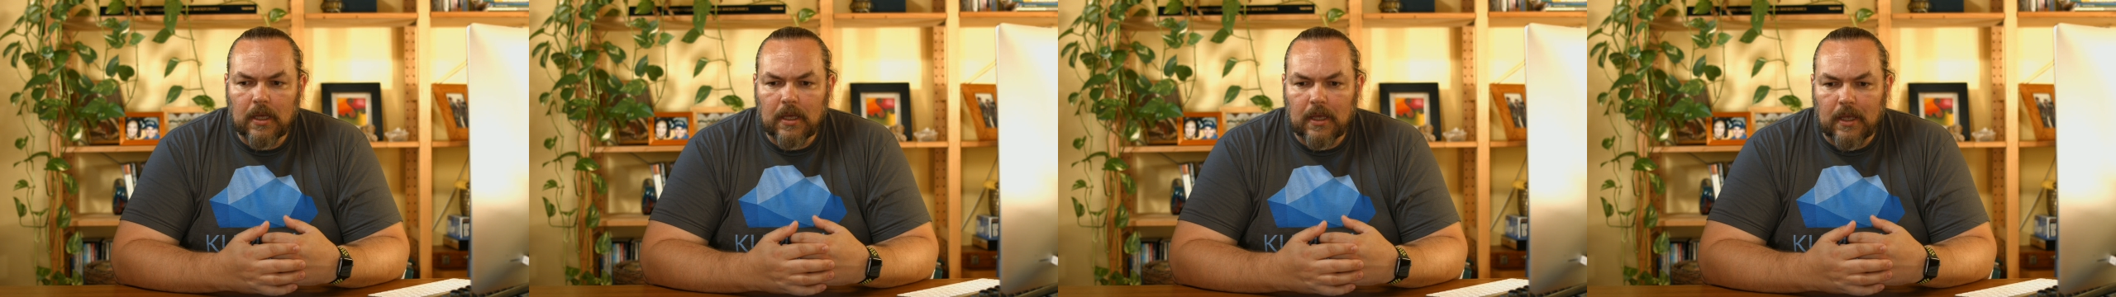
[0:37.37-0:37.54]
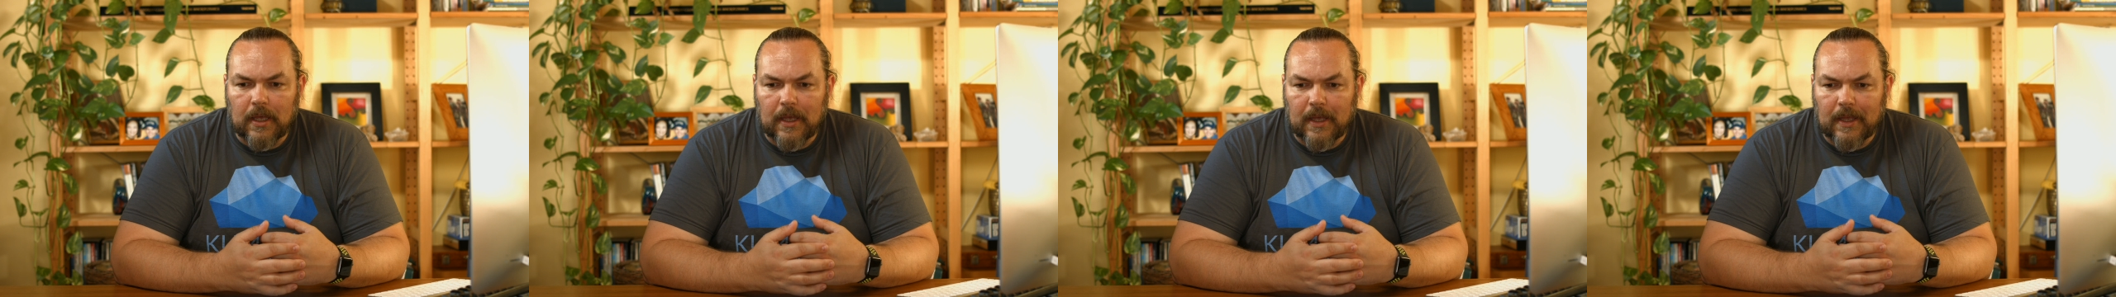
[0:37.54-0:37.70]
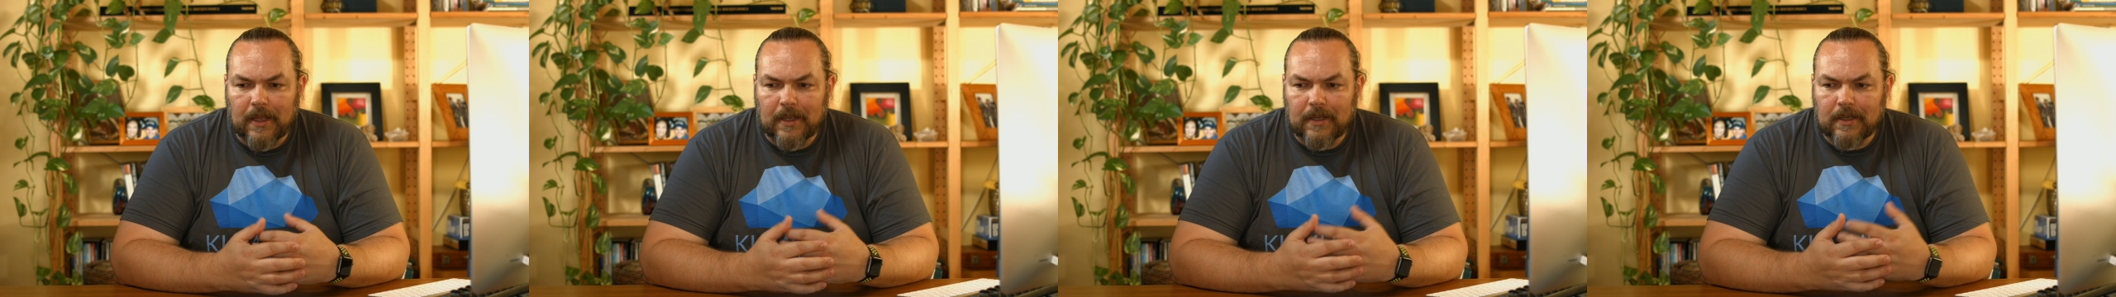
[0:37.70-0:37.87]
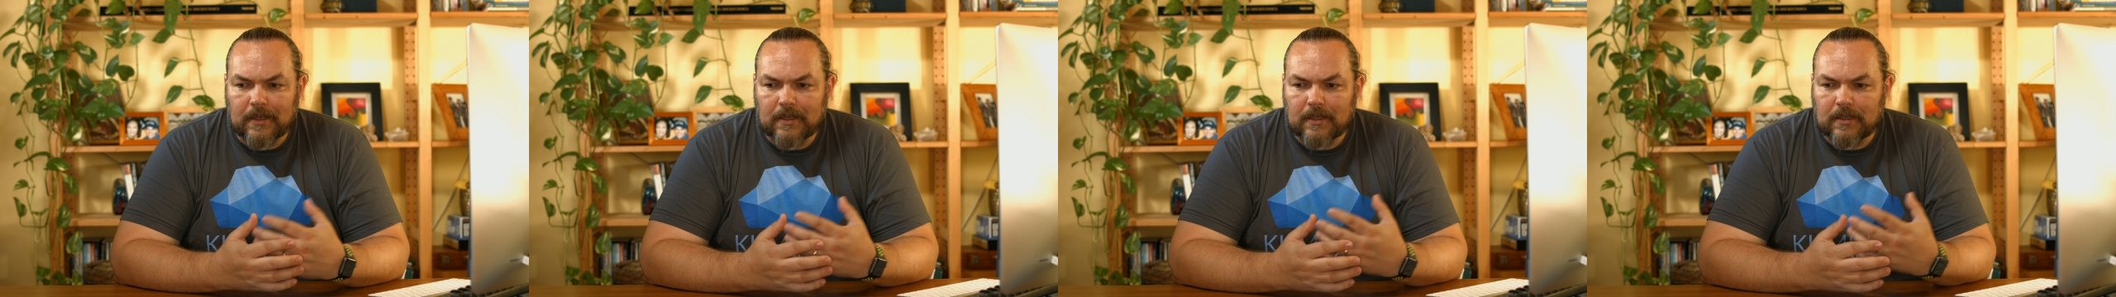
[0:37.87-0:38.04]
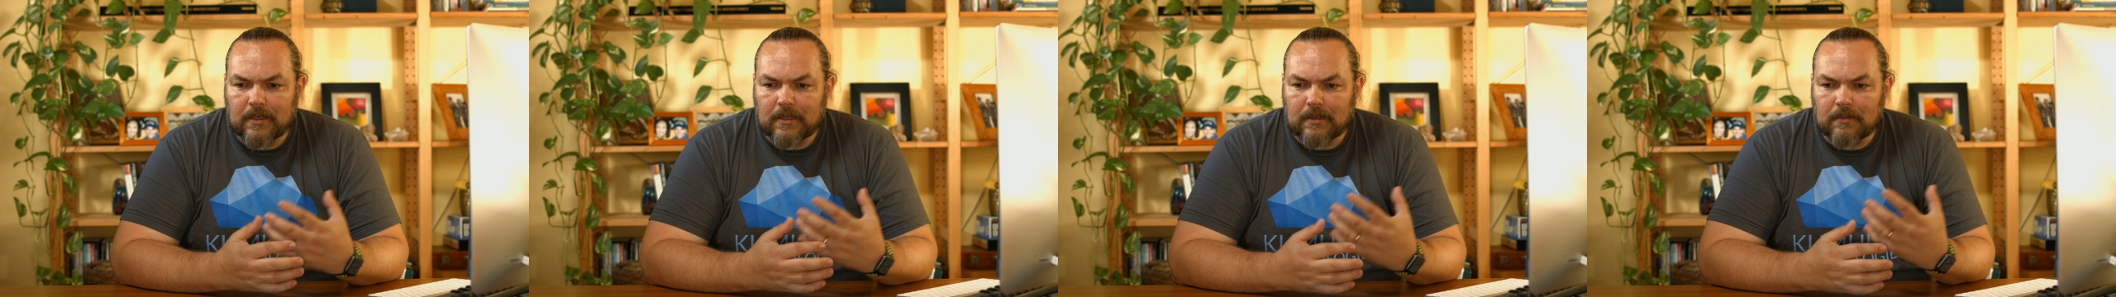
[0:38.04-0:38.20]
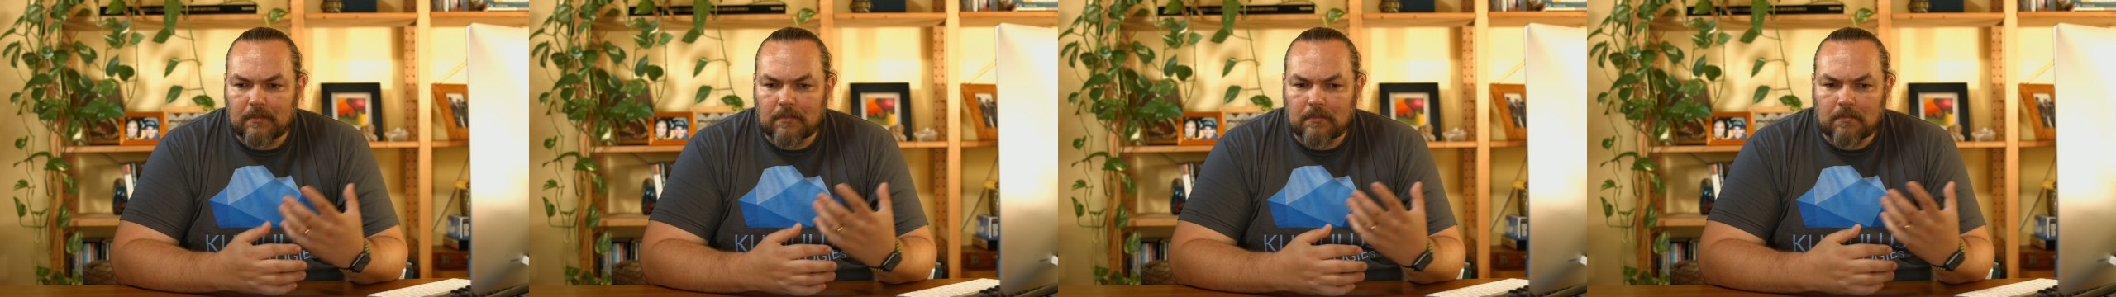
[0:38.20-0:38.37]

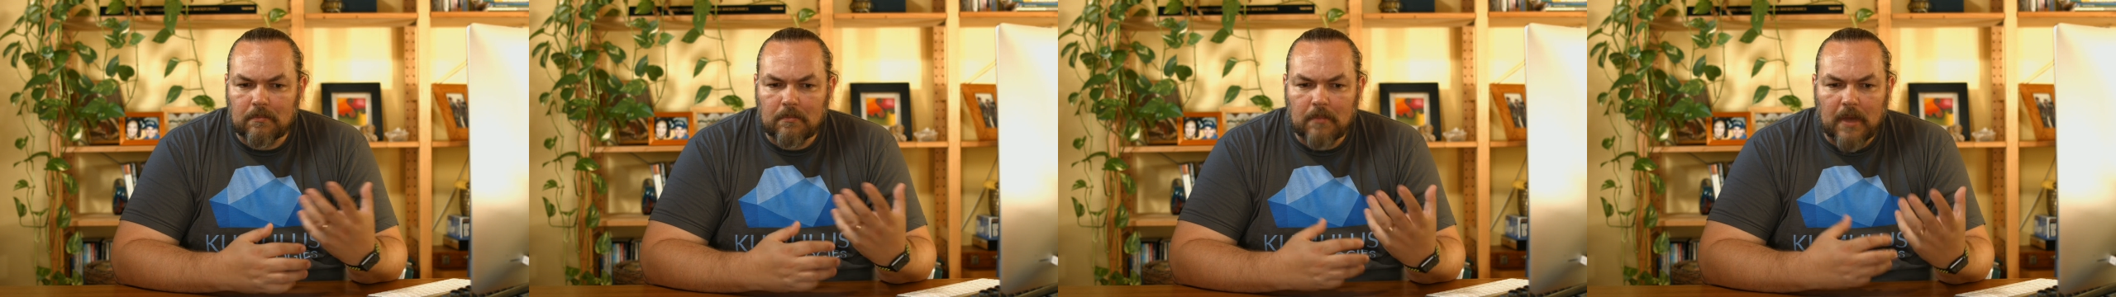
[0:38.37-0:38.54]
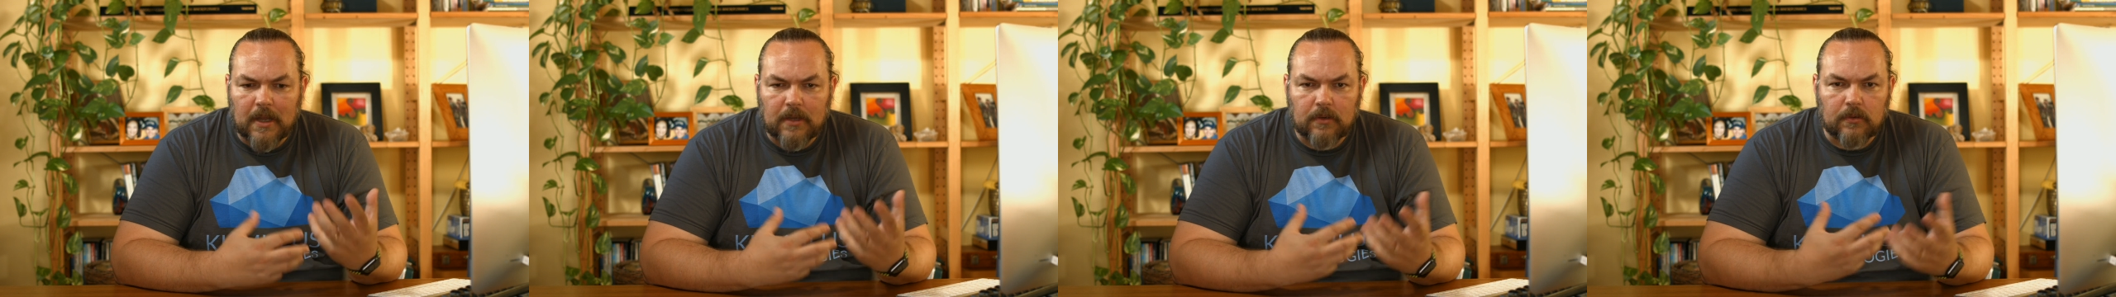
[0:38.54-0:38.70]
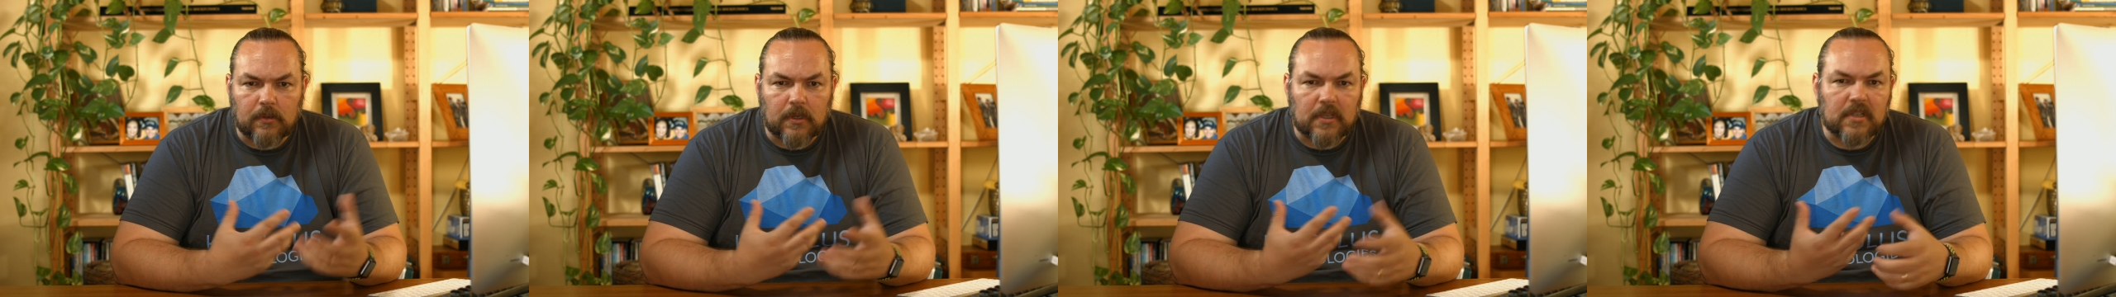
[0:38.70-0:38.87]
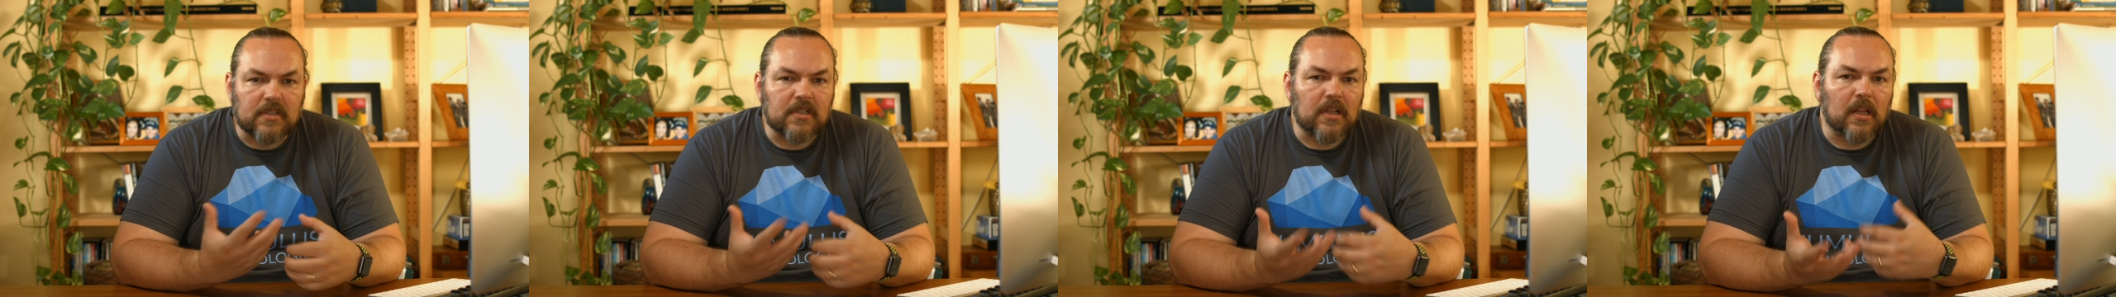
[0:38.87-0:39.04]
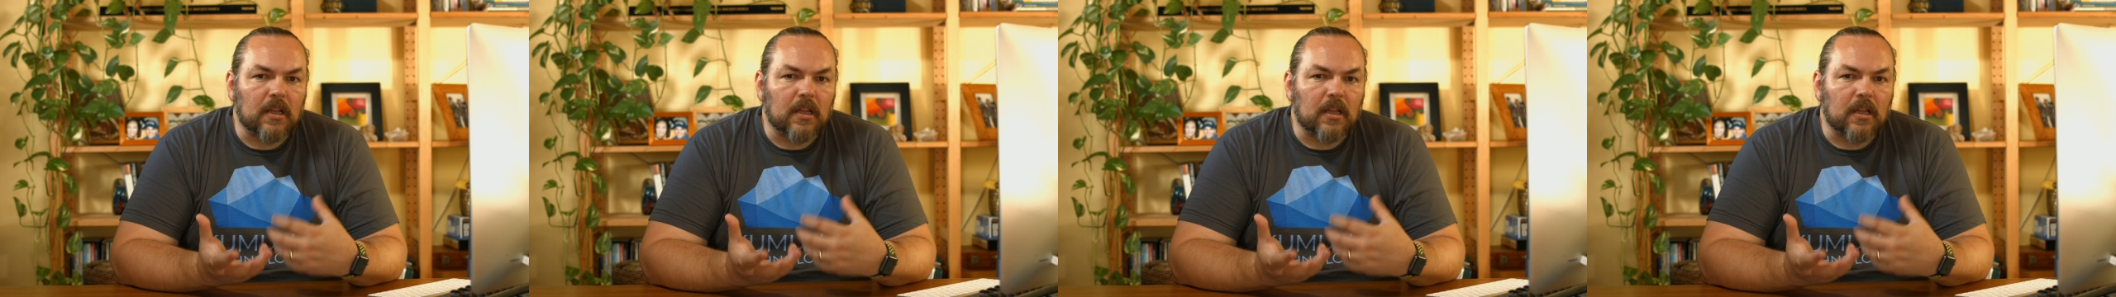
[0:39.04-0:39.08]
and metrics